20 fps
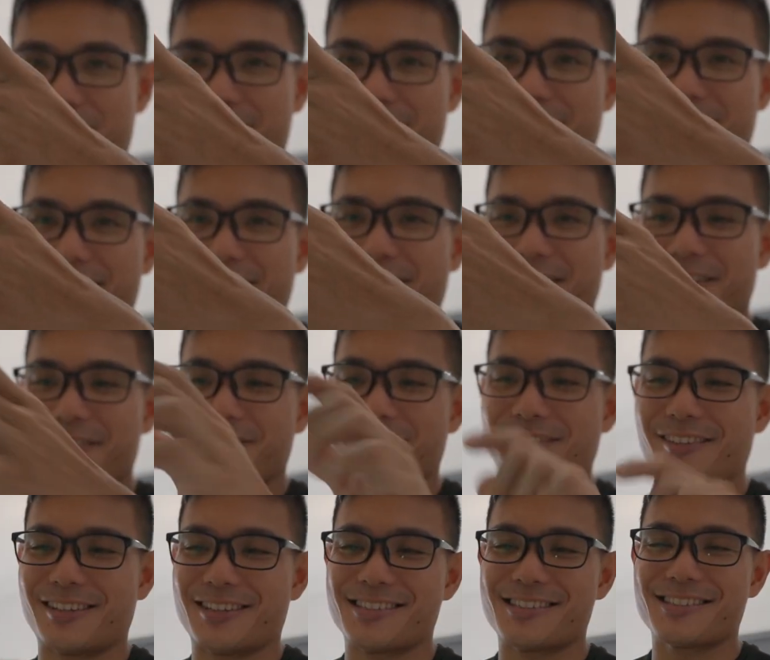why they have
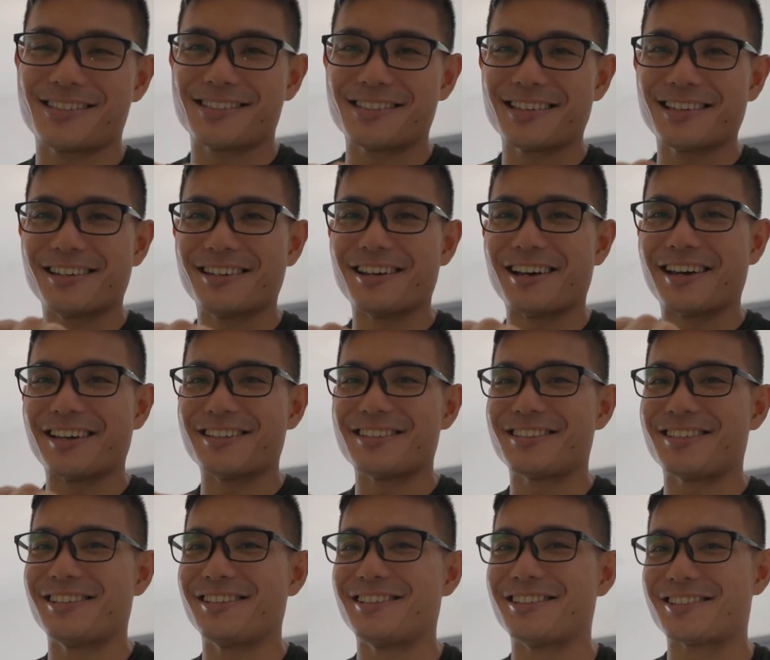these
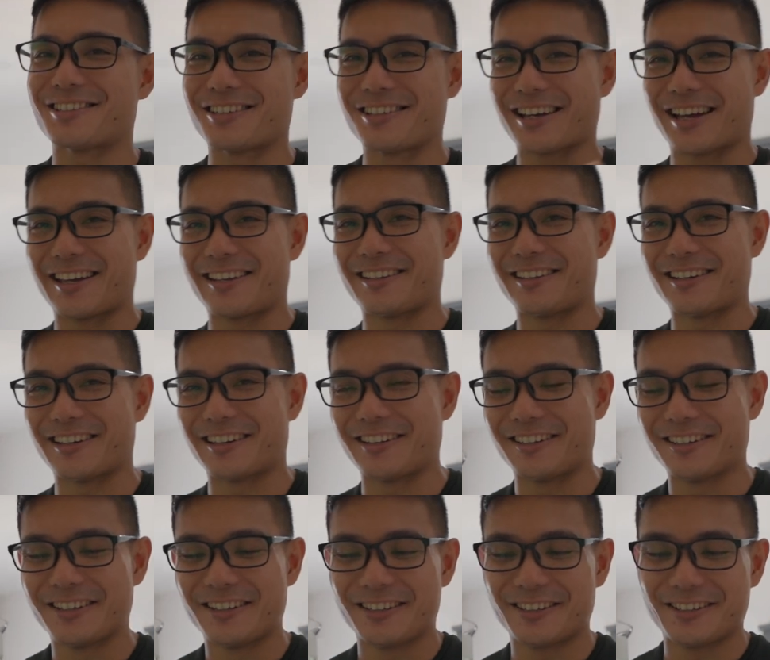lines here. It's a guideline
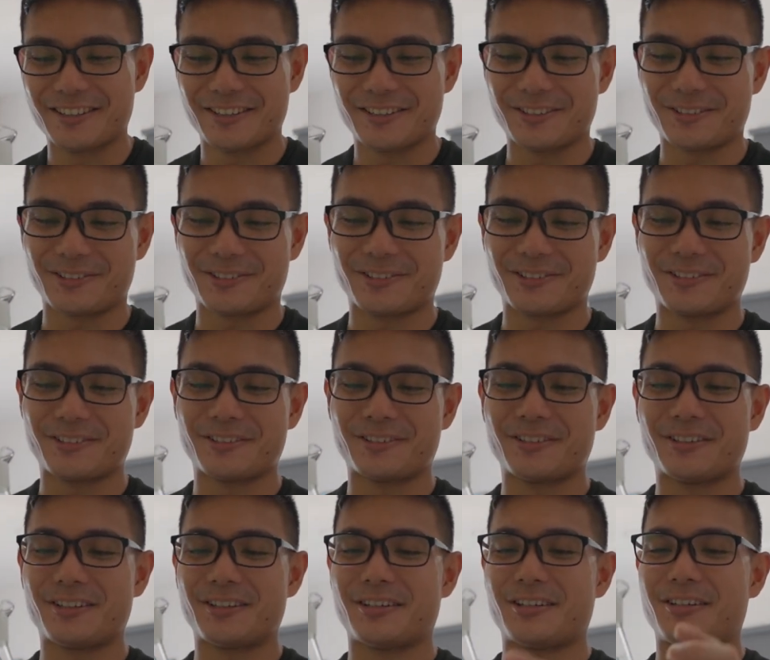on
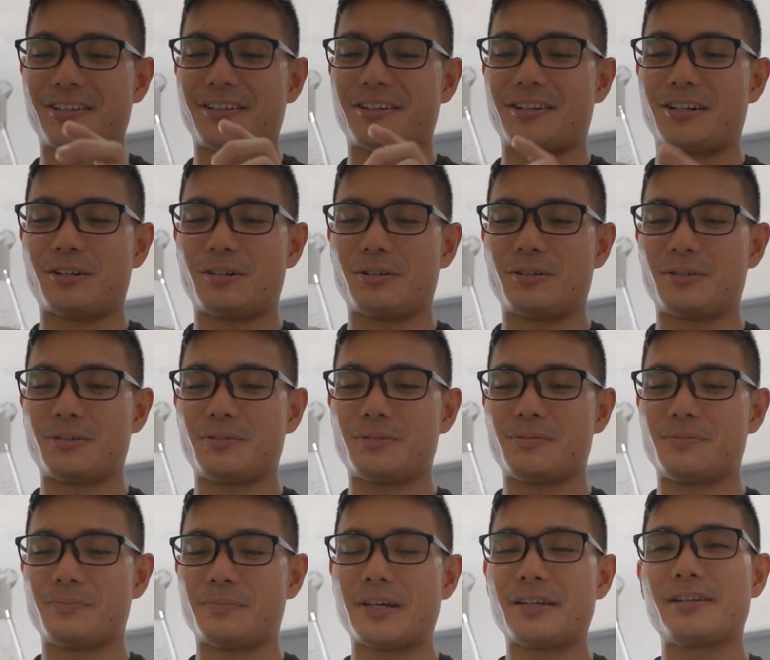how
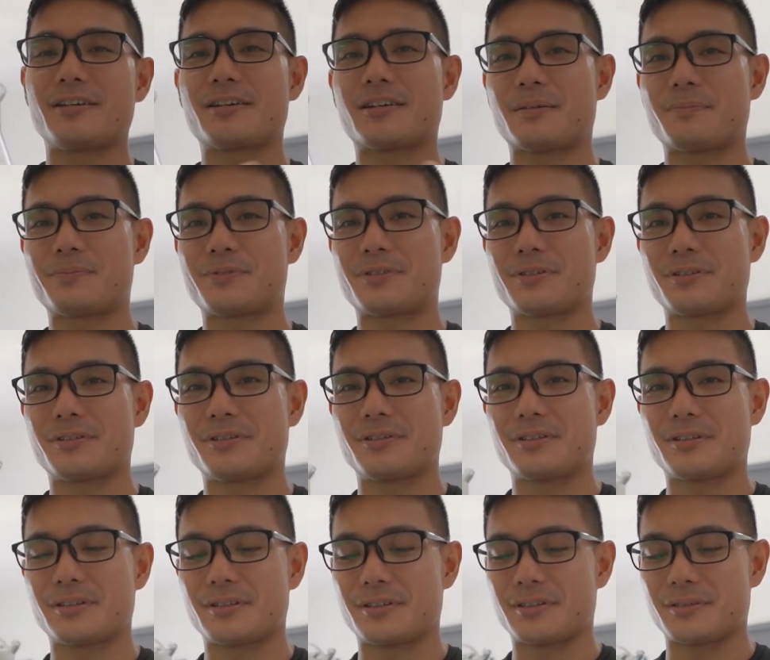many cups you're
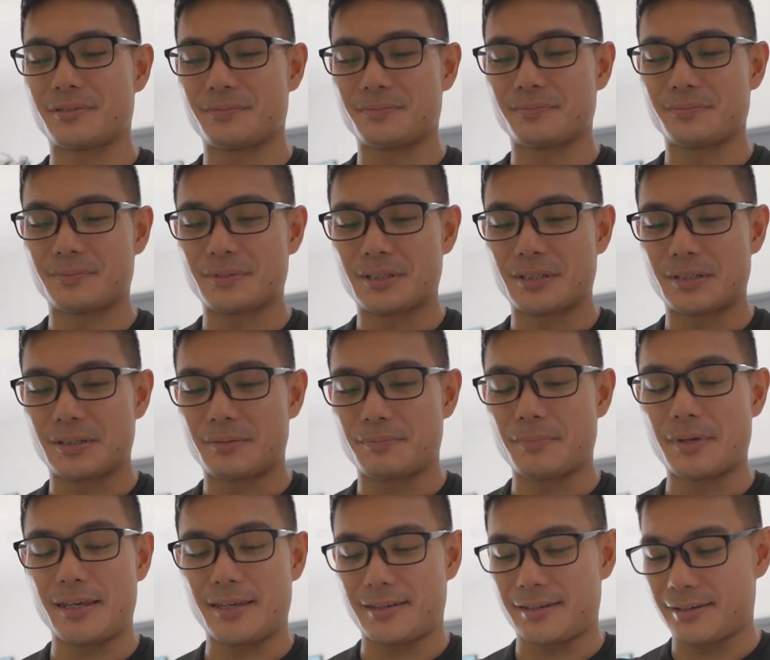gonna
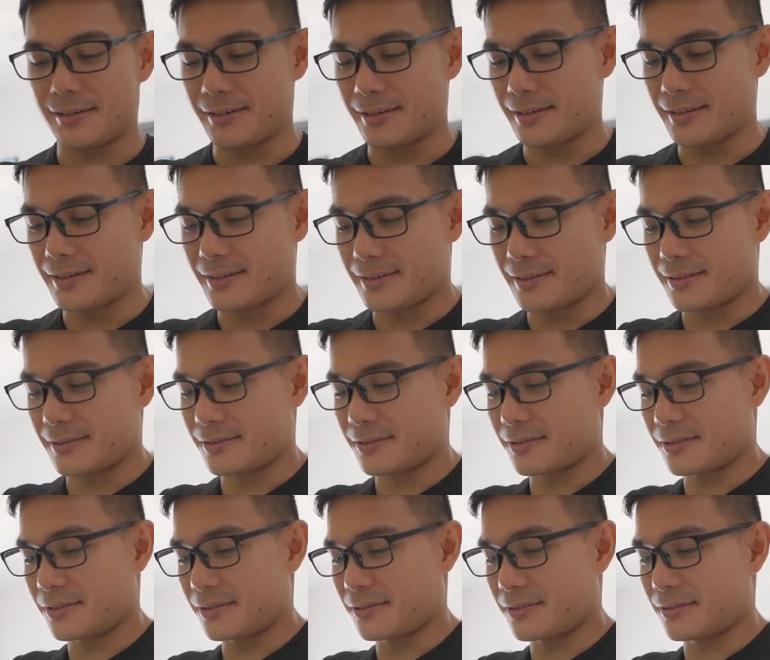make.
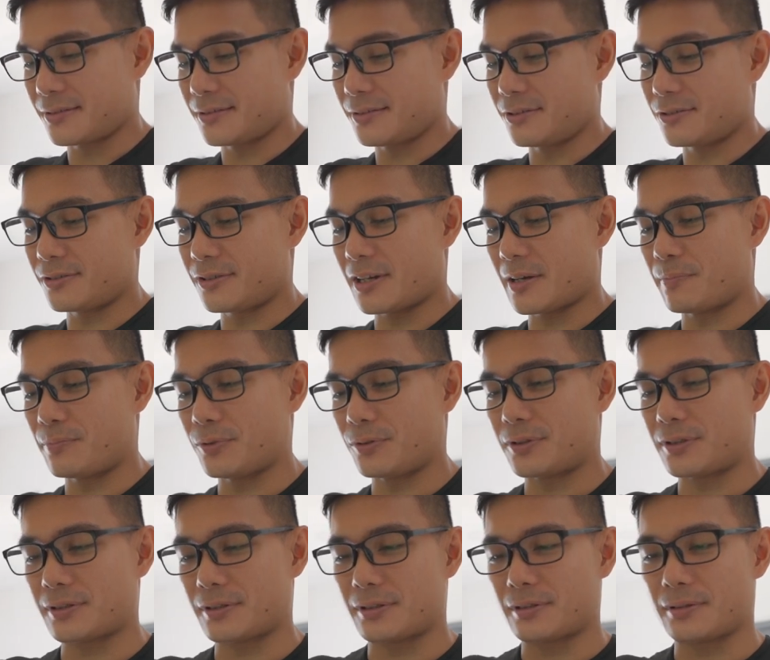Usually I
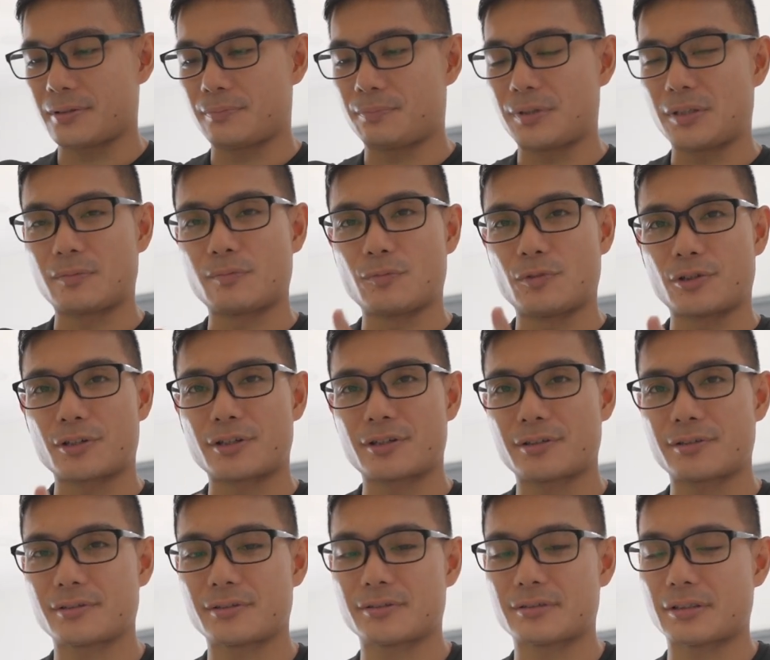put a bit
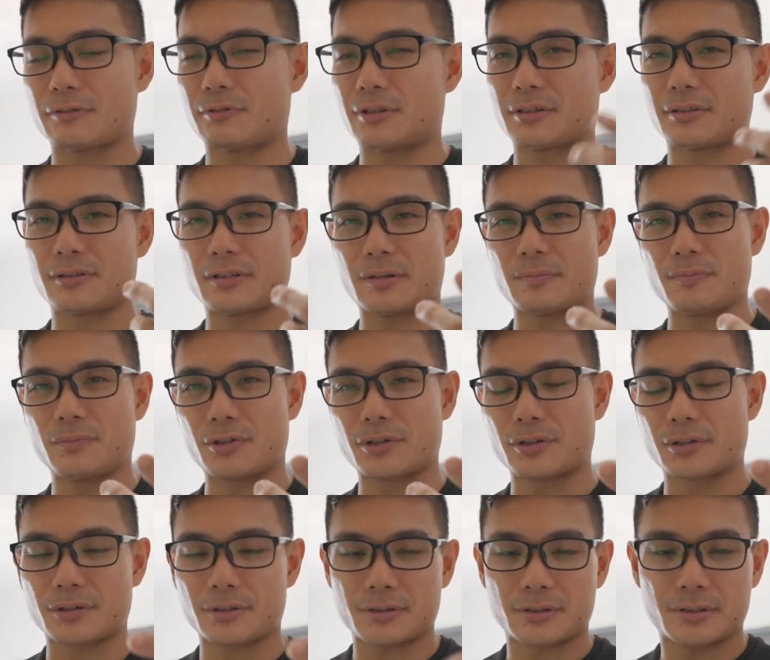more because I want to have
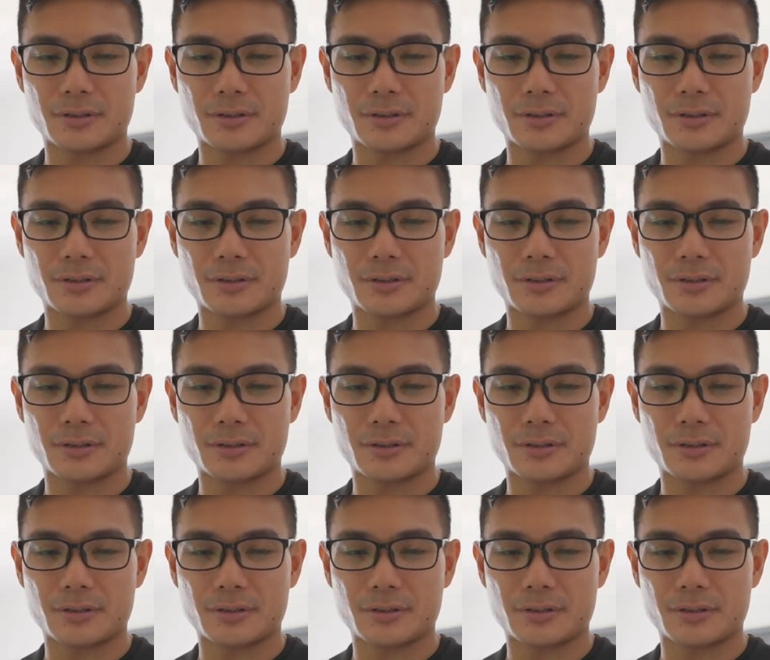more